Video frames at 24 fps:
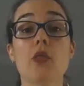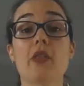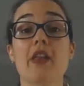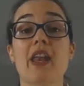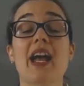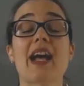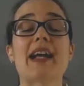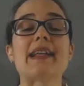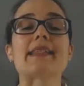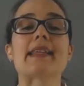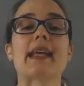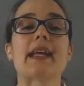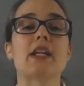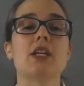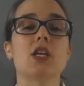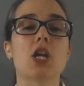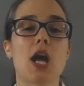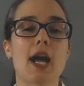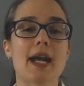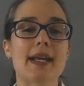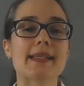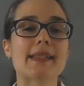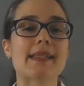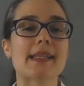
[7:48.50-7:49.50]
or that has a
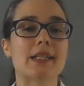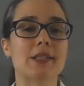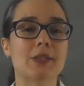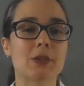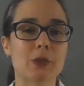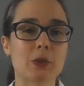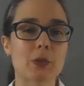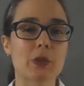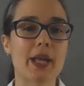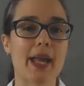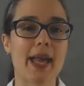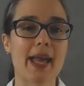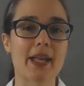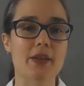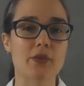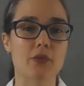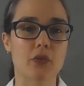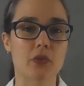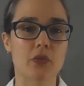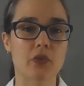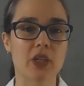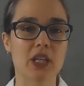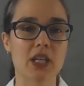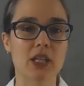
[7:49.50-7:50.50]
nicer look
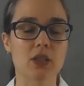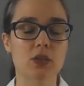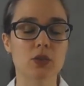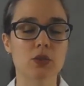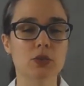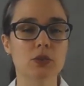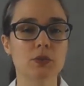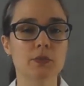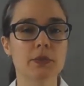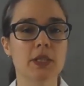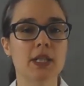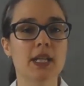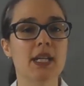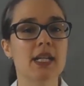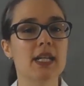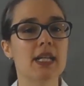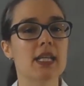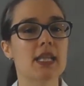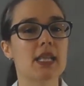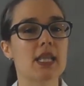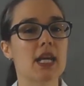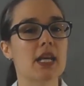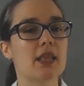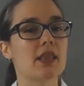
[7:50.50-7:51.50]
and feel,
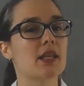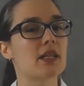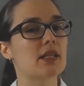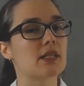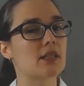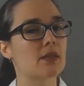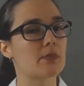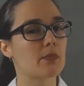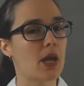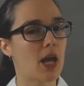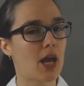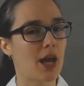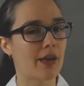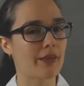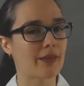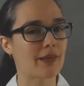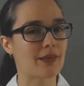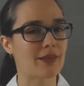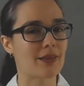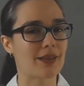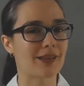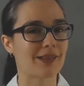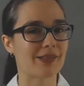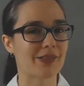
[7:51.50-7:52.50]
then there's some
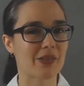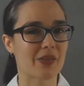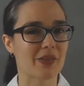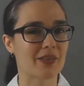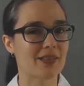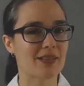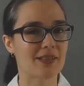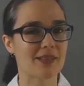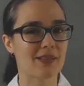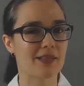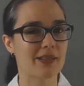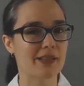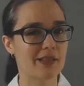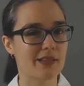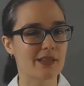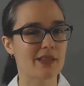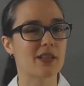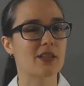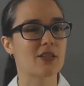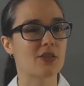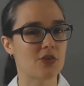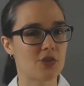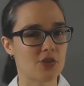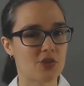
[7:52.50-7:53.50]
other things on this list
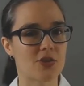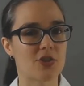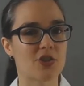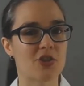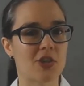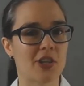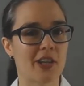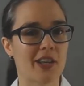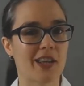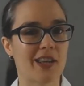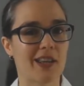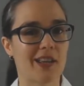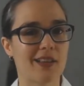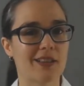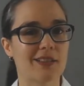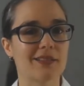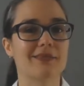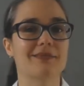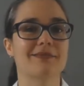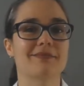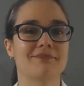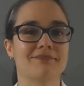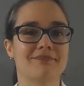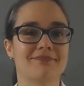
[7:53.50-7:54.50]
that you should check
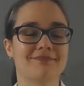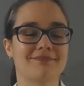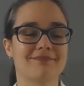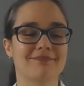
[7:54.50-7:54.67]
out.